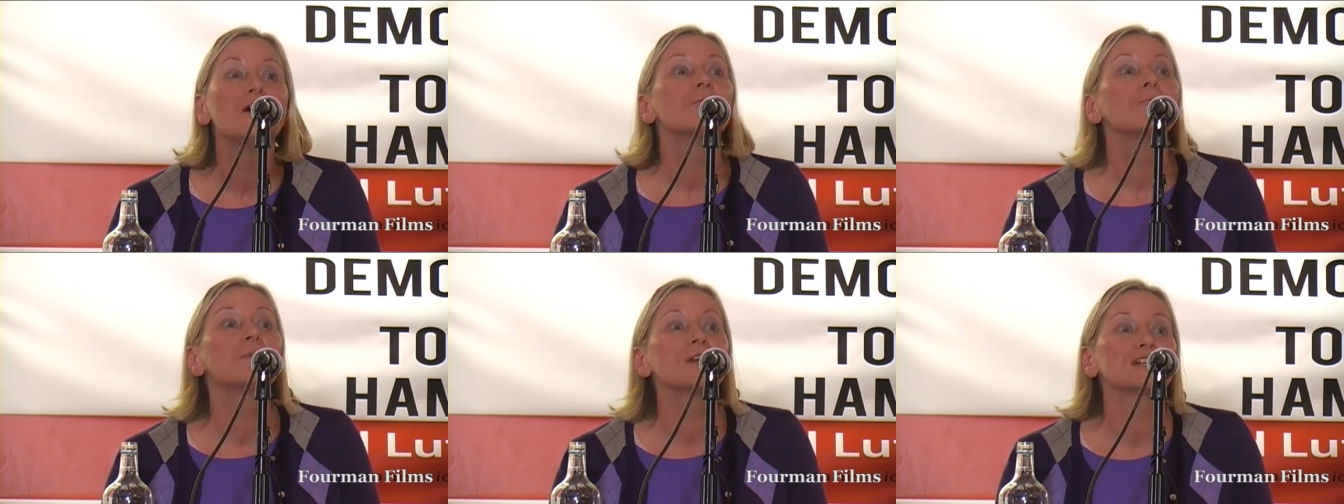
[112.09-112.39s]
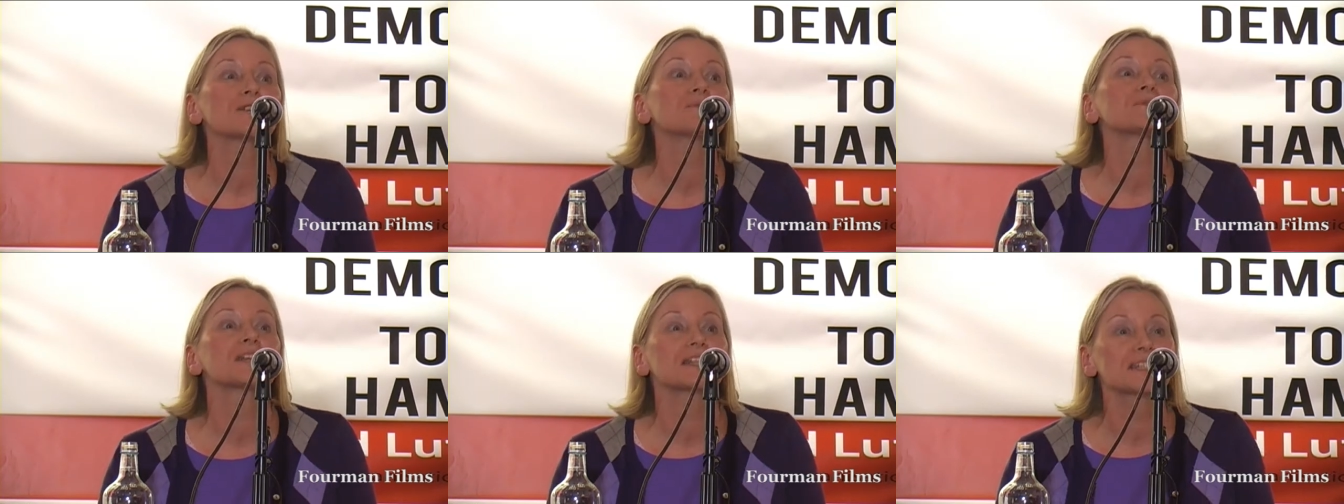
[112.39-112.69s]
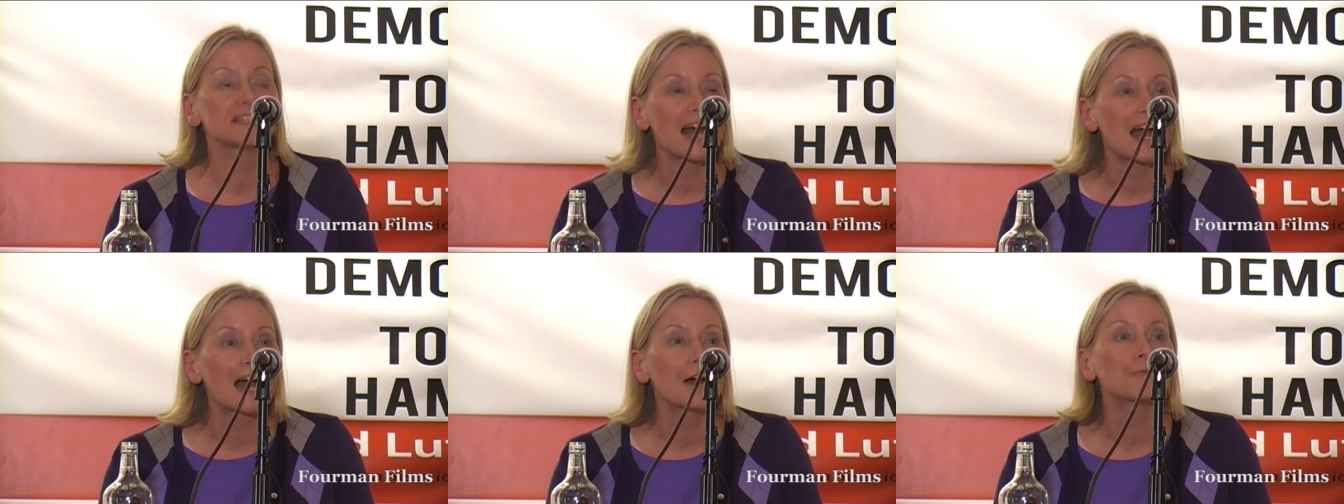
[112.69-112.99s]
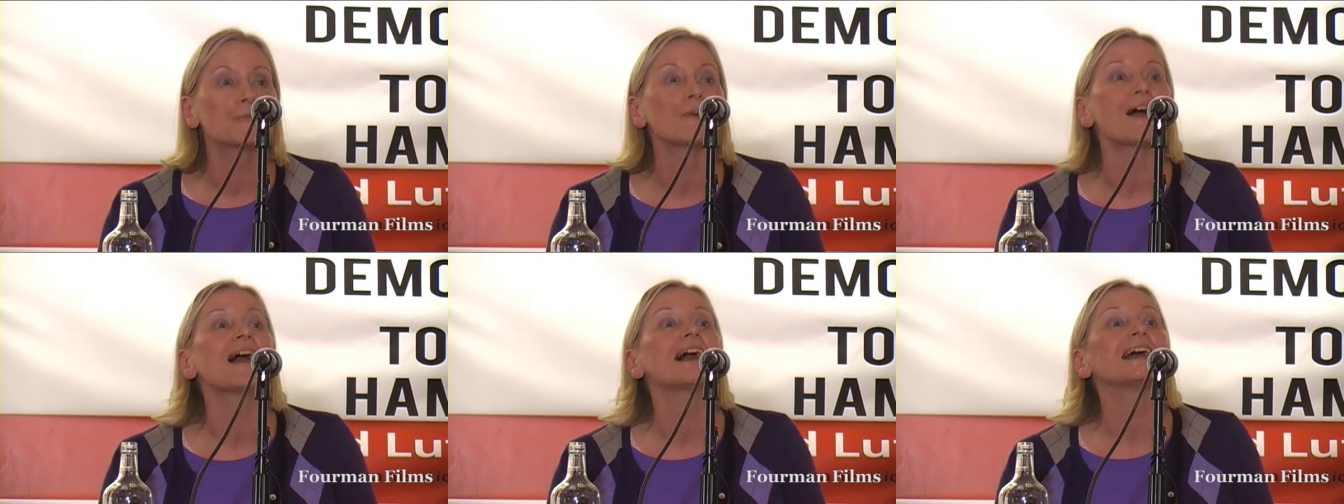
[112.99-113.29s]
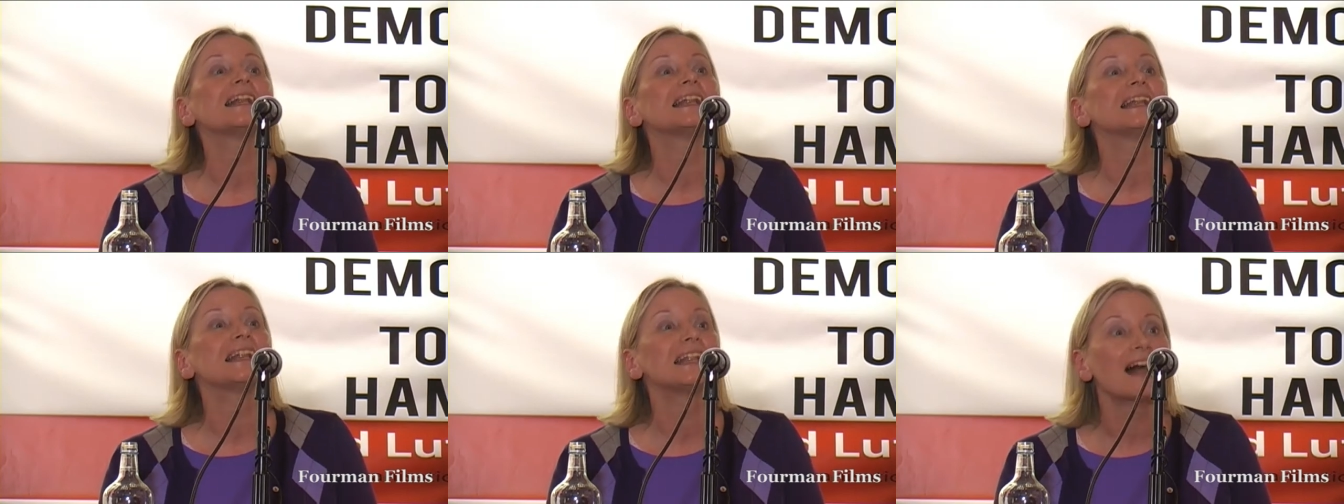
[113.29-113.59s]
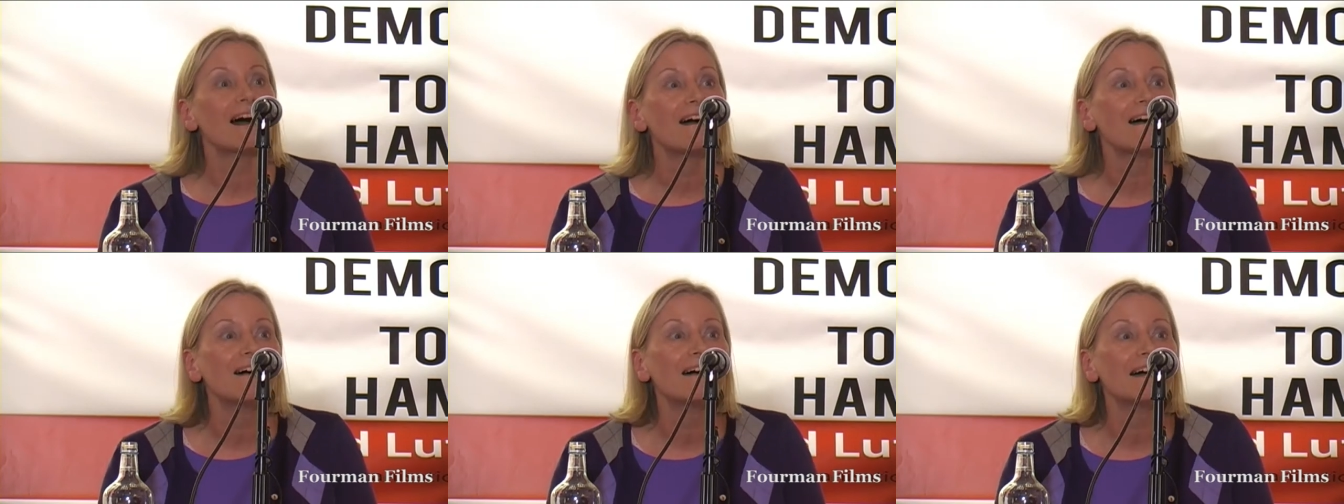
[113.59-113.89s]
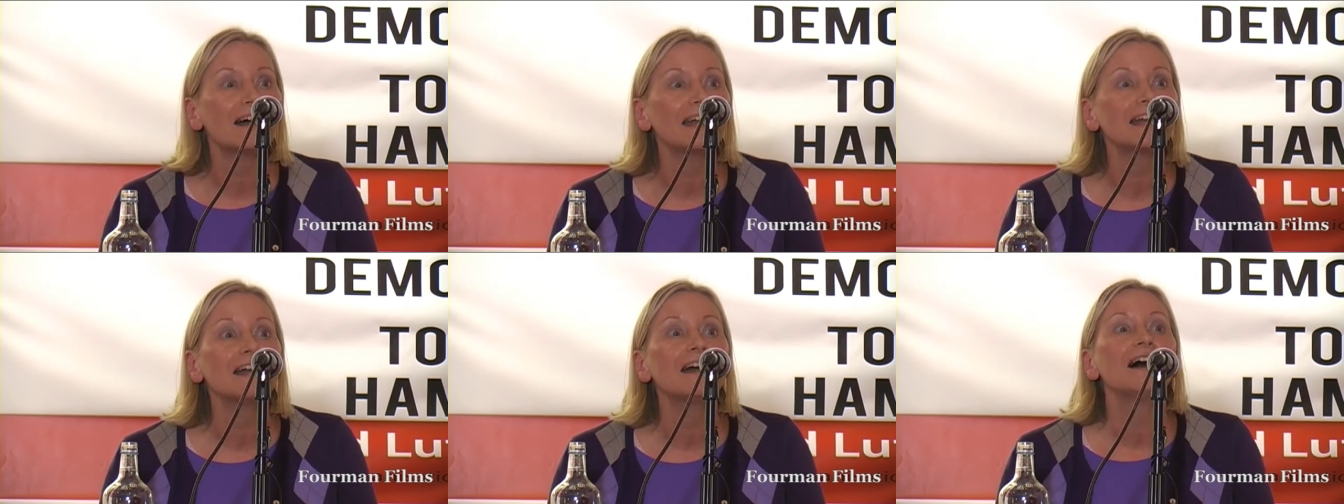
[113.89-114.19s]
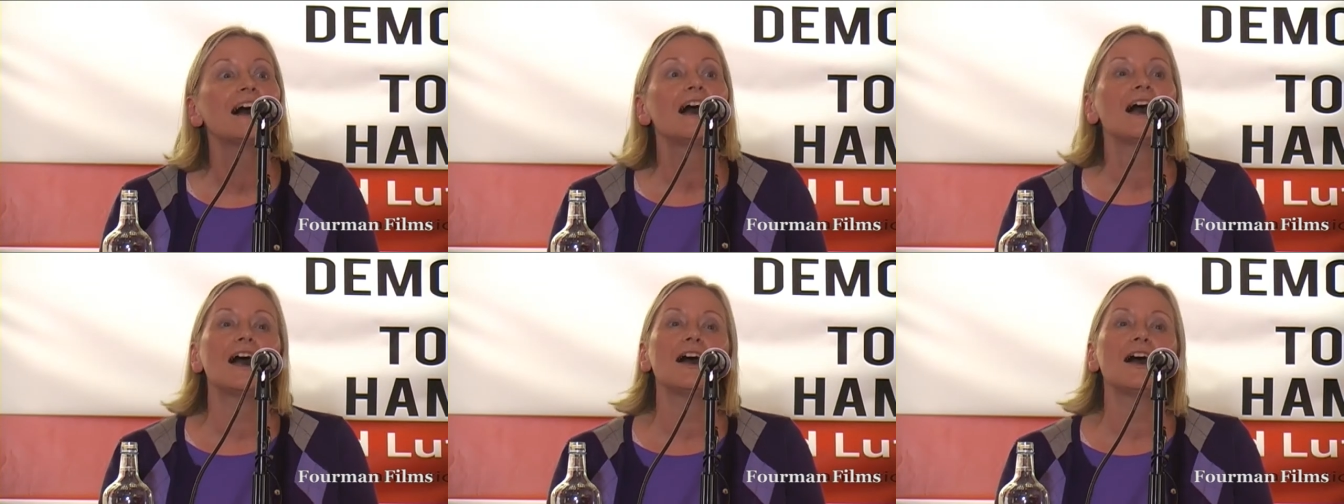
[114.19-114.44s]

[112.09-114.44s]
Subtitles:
which was a downright lie.